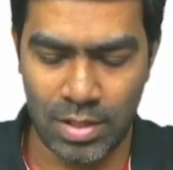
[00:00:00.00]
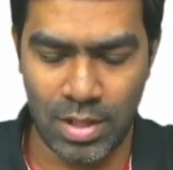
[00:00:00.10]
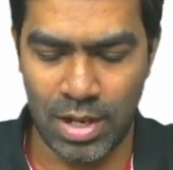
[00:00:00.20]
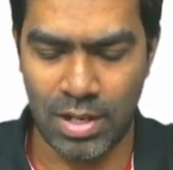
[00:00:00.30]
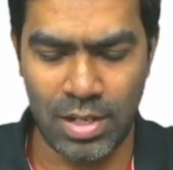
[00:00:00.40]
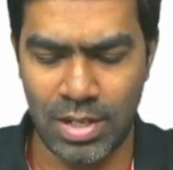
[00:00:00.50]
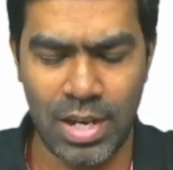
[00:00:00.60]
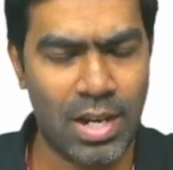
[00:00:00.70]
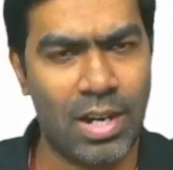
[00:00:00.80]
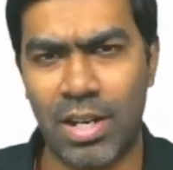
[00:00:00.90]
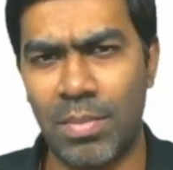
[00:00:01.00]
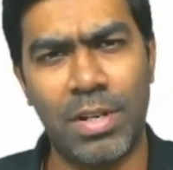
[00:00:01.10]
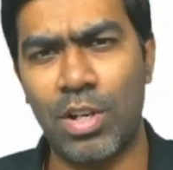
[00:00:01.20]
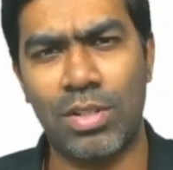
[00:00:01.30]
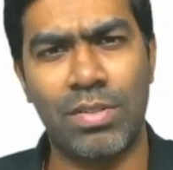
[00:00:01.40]
And it can occur
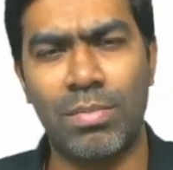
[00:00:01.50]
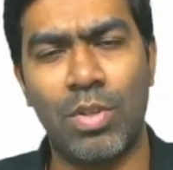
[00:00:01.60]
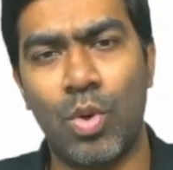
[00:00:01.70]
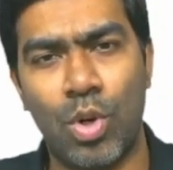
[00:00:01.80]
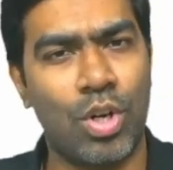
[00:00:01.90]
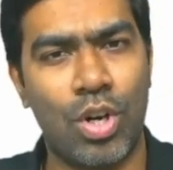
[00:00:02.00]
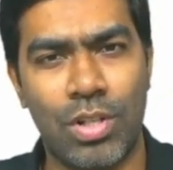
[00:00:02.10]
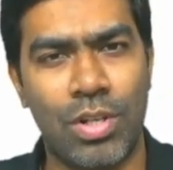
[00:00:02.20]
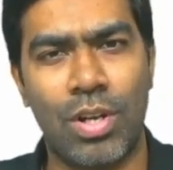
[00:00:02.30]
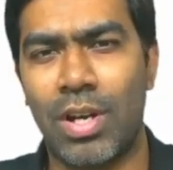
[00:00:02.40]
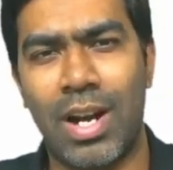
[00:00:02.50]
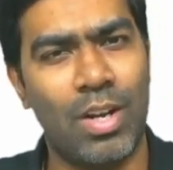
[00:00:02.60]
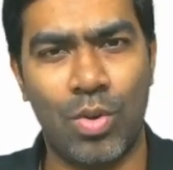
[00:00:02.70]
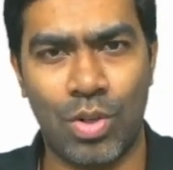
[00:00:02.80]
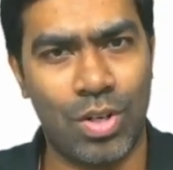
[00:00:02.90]
because of some known cause or
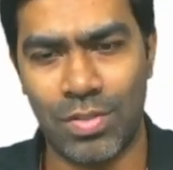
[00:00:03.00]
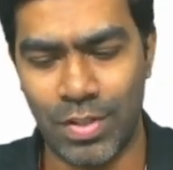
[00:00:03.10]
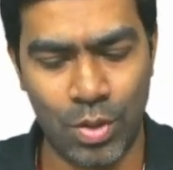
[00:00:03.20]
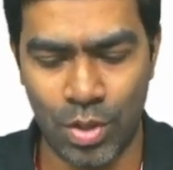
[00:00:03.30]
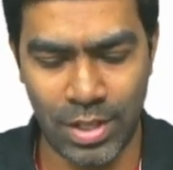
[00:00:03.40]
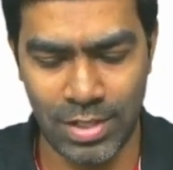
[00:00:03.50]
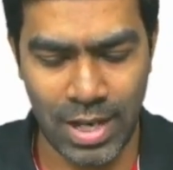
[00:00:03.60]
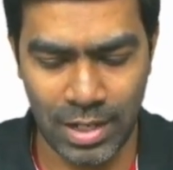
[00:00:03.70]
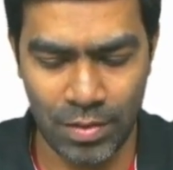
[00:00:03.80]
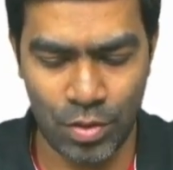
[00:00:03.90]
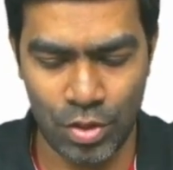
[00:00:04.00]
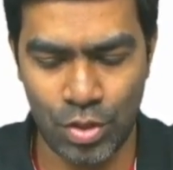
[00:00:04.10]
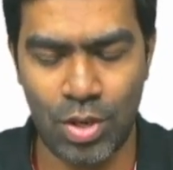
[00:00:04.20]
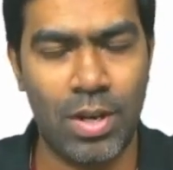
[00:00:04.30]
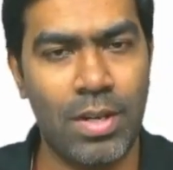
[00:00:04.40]
unknown cause. We don't know exactly for
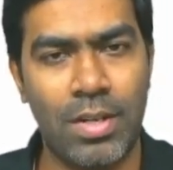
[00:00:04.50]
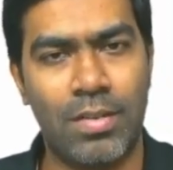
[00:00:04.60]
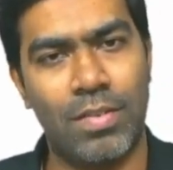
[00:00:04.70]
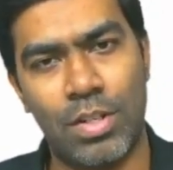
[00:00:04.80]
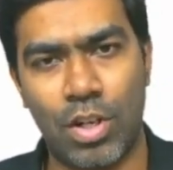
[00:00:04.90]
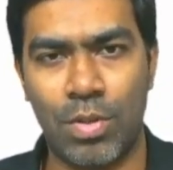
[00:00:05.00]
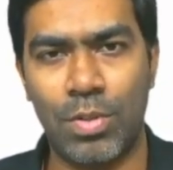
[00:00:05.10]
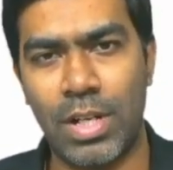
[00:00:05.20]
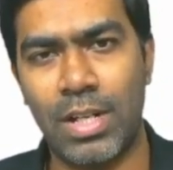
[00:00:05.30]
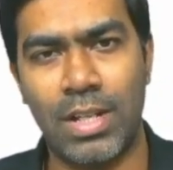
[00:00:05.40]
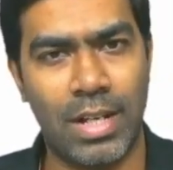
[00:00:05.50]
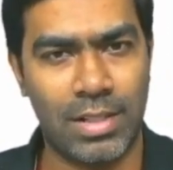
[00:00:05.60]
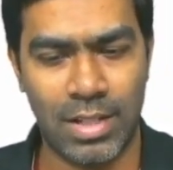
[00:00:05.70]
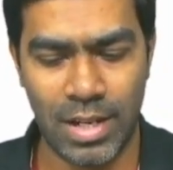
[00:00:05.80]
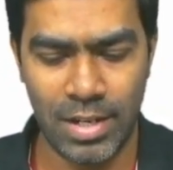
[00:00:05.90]
sure. We'll talk about that in the next
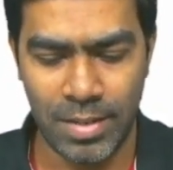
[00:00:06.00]
slide.